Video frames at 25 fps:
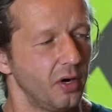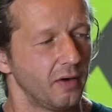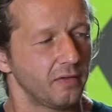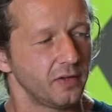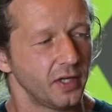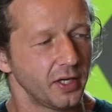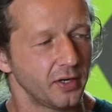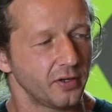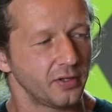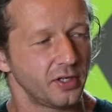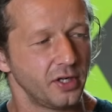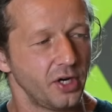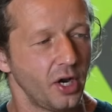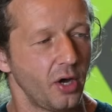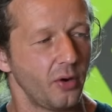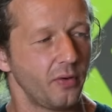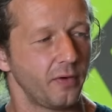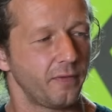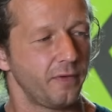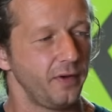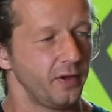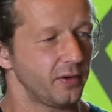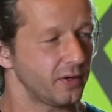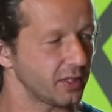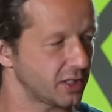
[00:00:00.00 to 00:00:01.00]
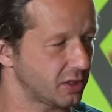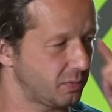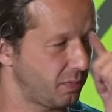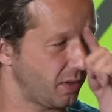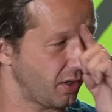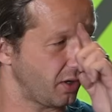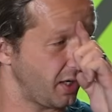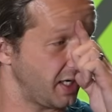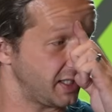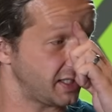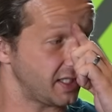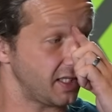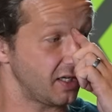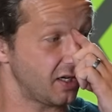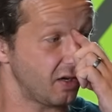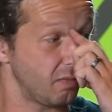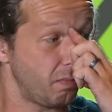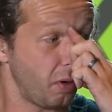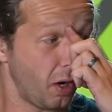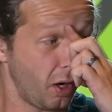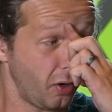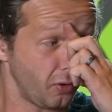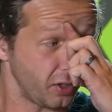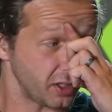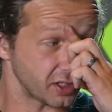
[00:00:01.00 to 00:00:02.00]
you have little to no field experience in
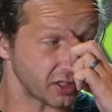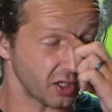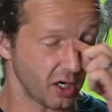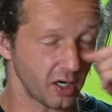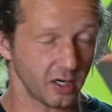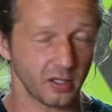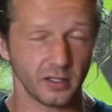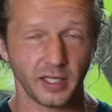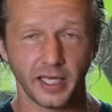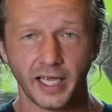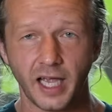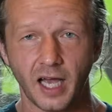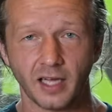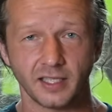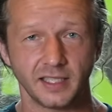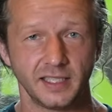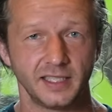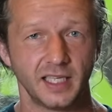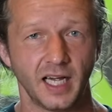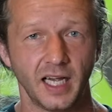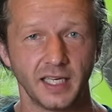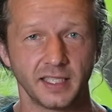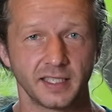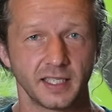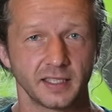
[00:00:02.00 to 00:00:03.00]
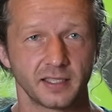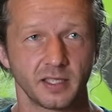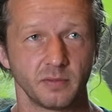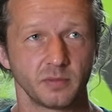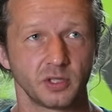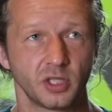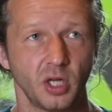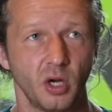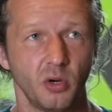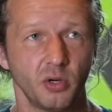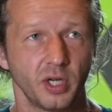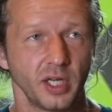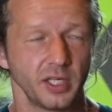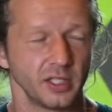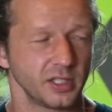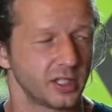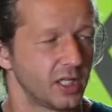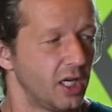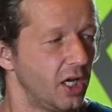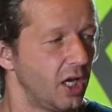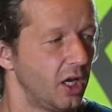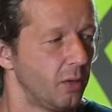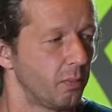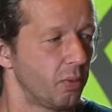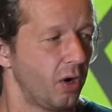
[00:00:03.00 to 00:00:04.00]
components, auto layout, design systems,
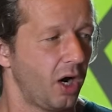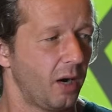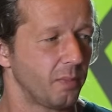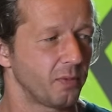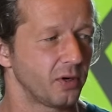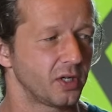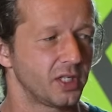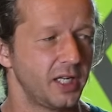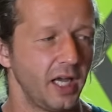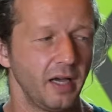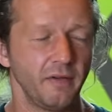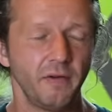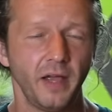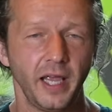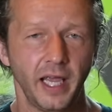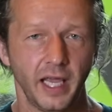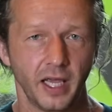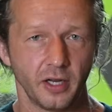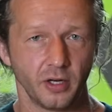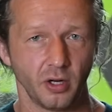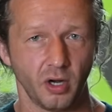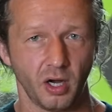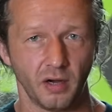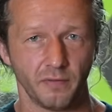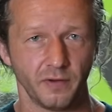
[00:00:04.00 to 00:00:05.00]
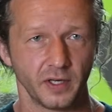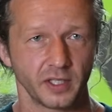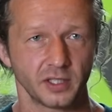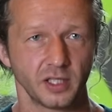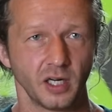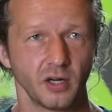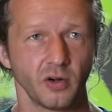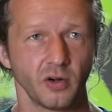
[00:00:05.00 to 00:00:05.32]
tokens, proper dev handoff, et